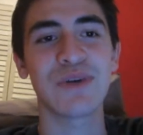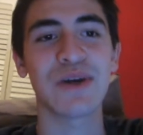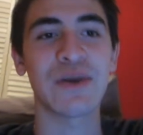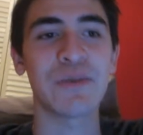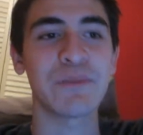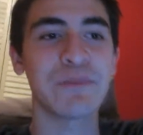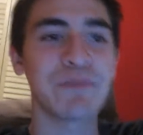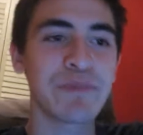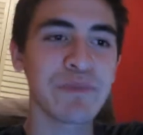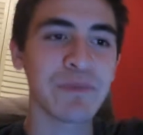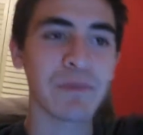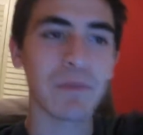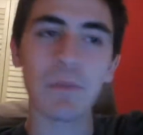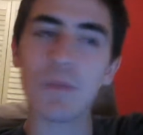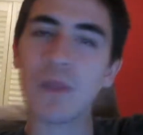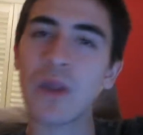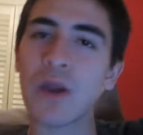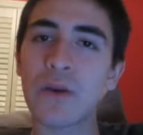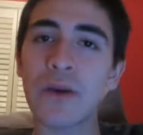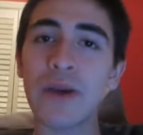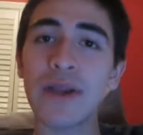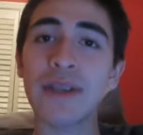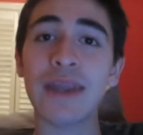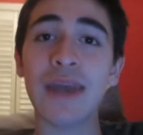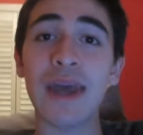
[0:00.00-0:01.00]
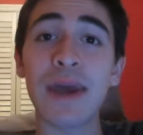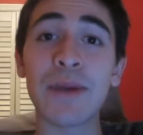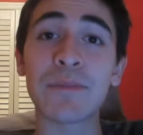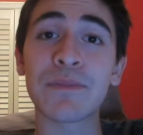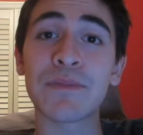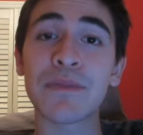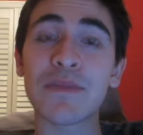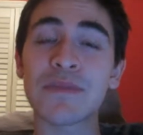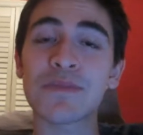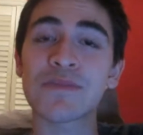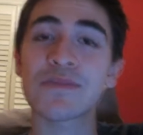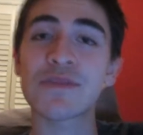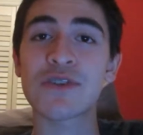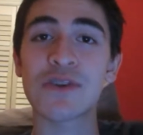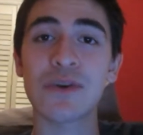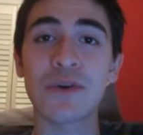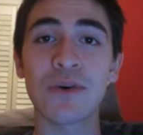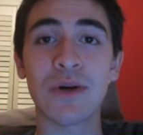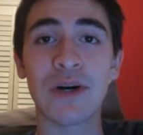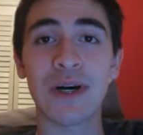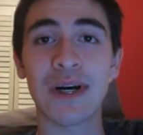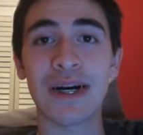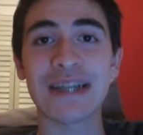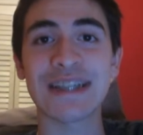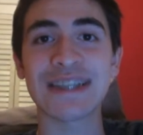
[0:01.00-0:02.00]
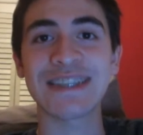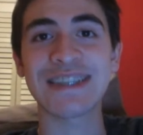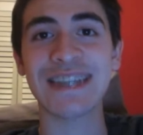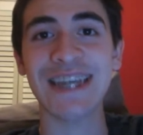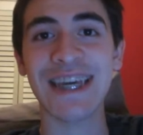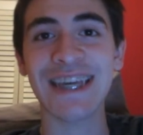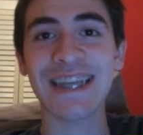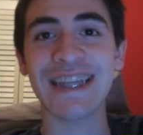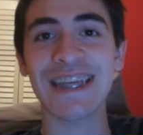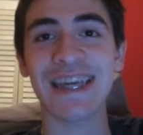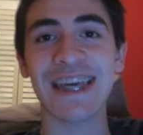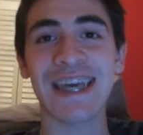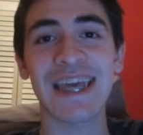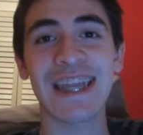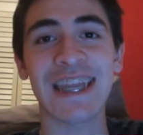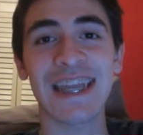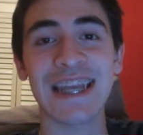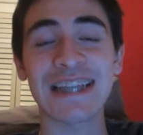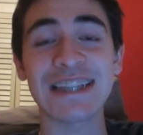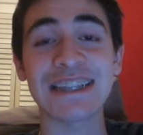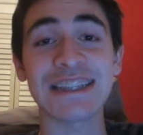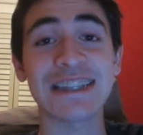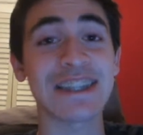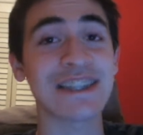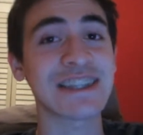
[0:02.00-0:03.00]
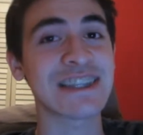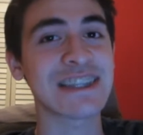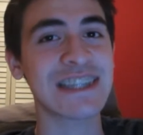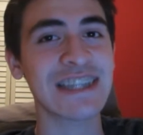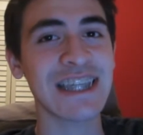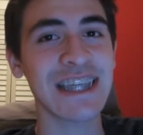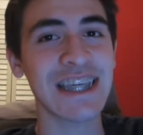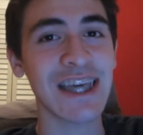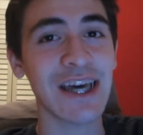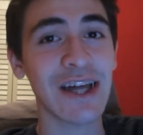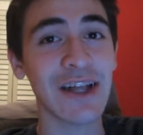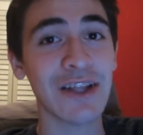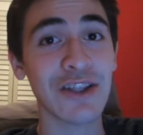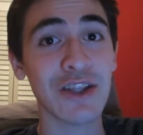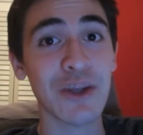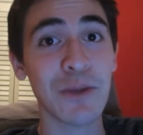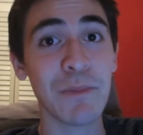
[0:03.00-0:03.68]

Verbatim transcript: But great day. So uh, good night, and I shall see y'all